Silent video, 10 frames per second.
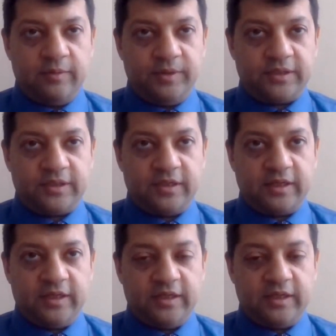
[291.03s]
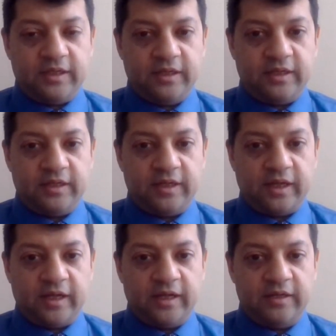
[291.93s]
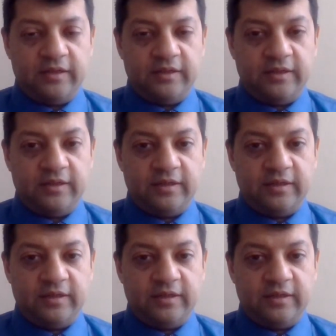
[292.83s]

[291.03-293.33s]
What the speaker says: yesterday and